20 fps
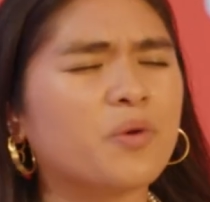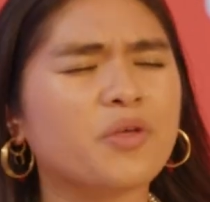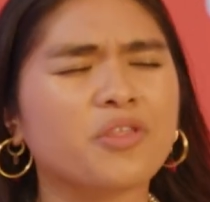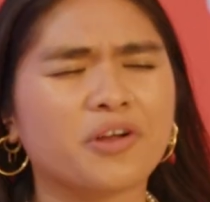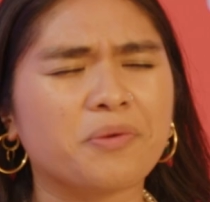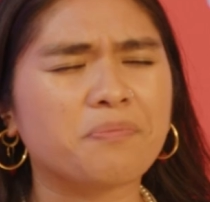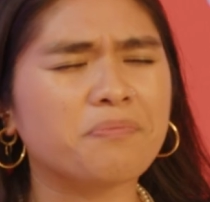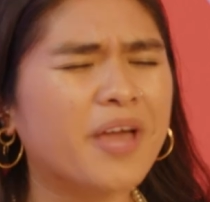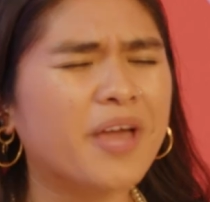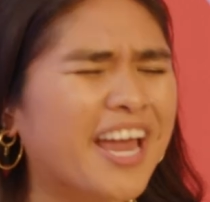
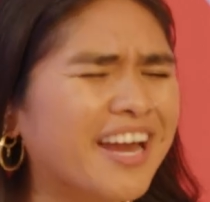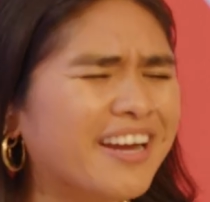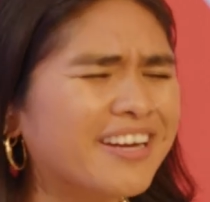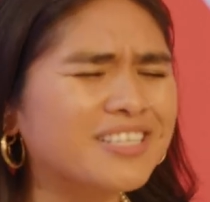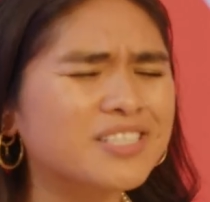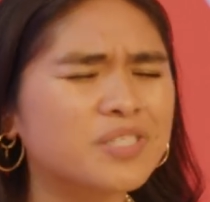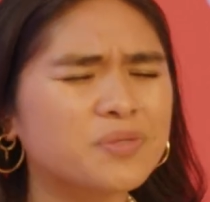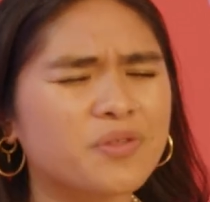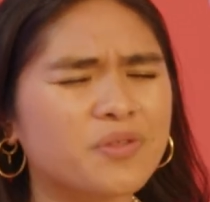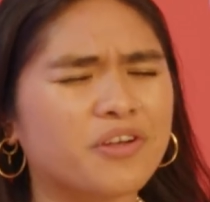with our
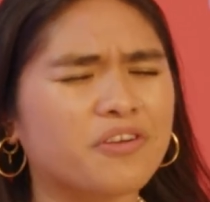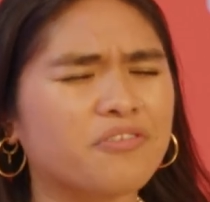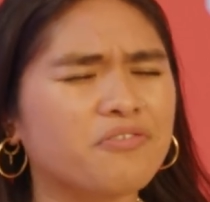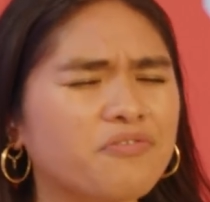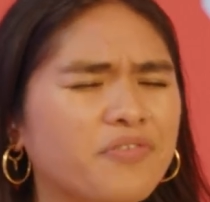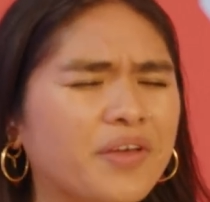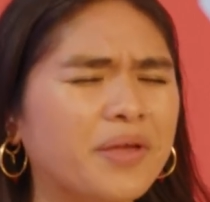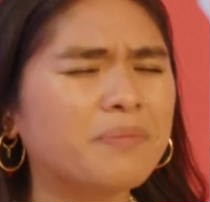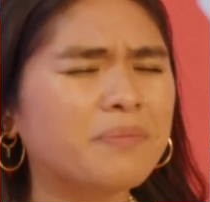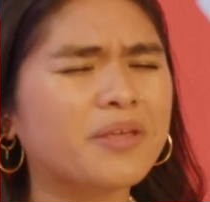parents, with our
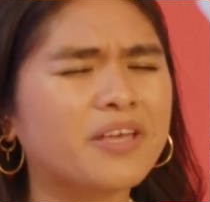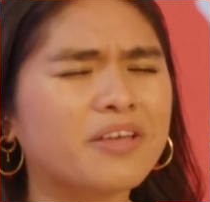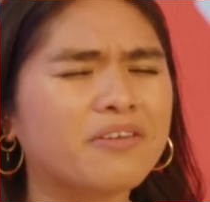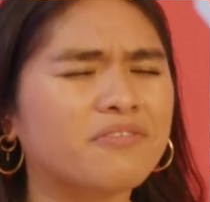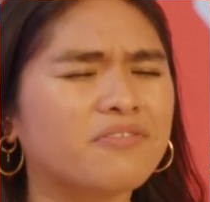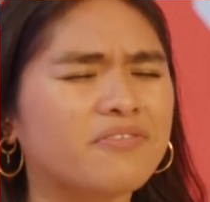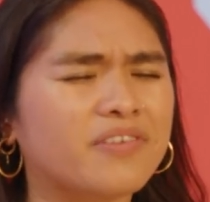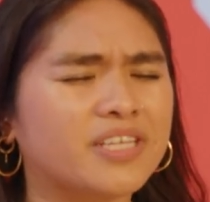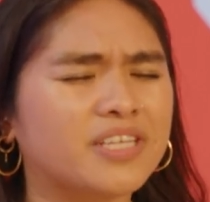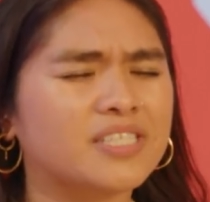
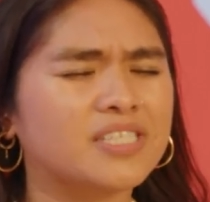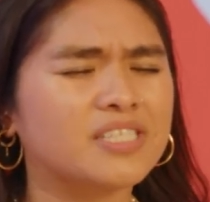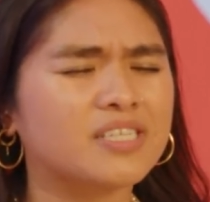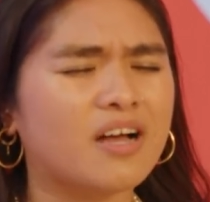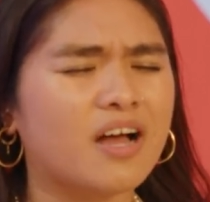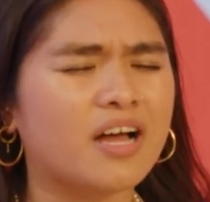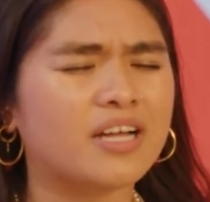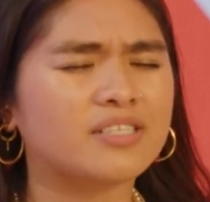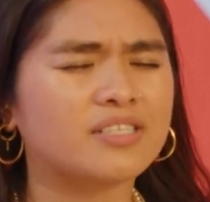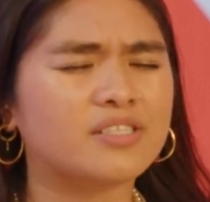family and
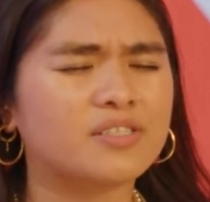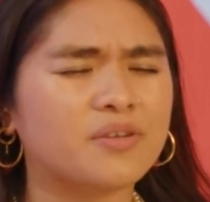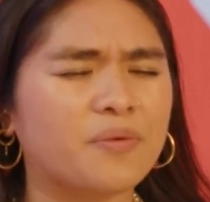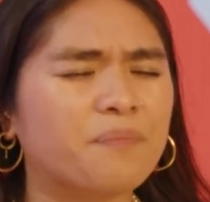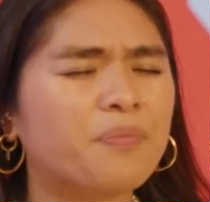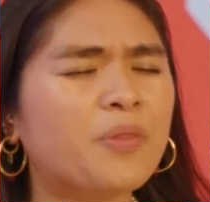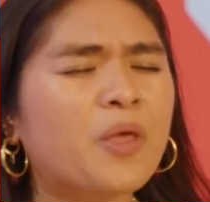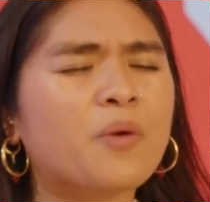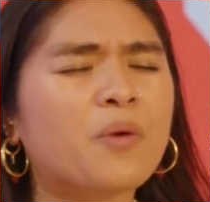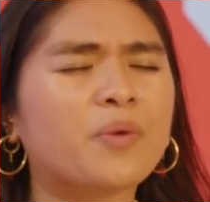friends, God.
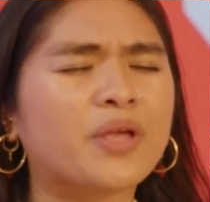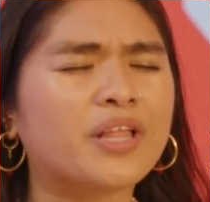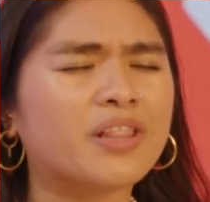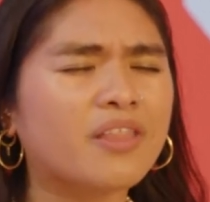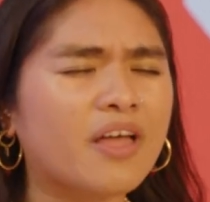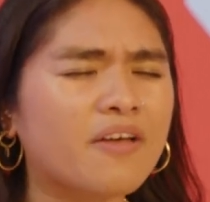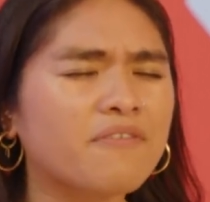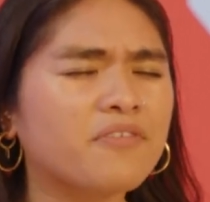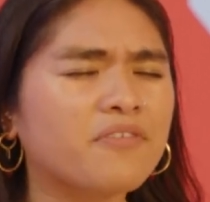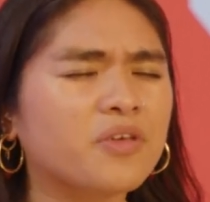So we
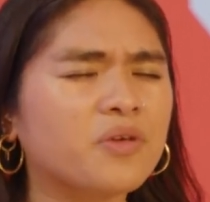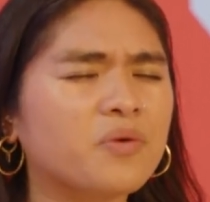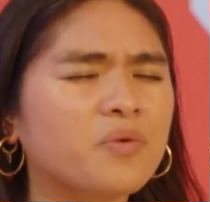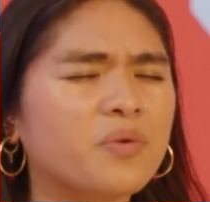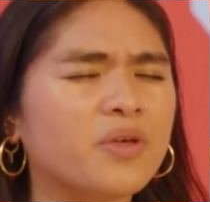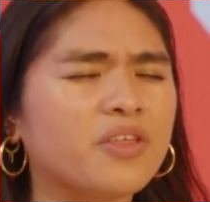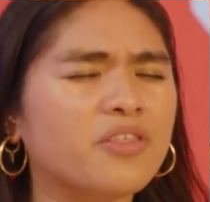love you.